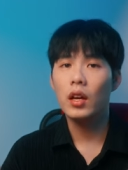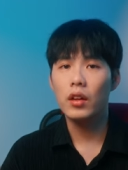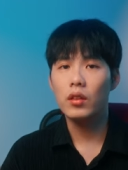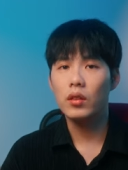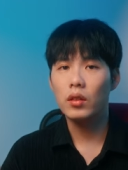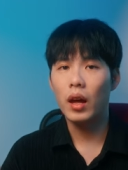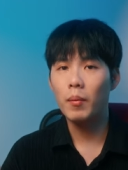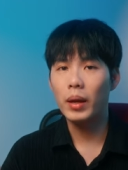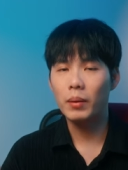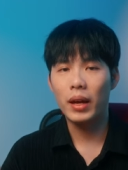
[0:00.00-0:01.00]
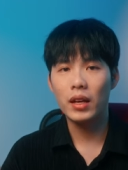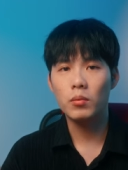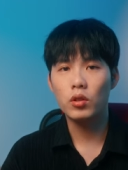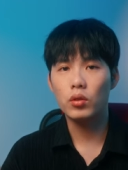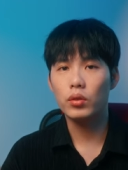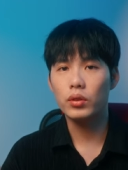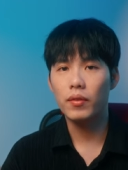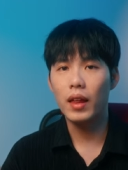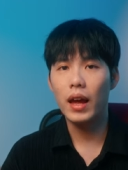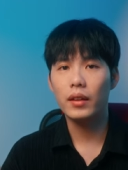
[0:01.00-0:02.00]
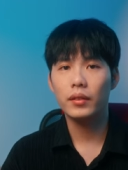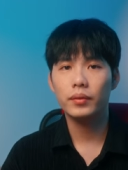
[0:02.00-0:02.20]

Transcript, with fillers: and not make my image look flat.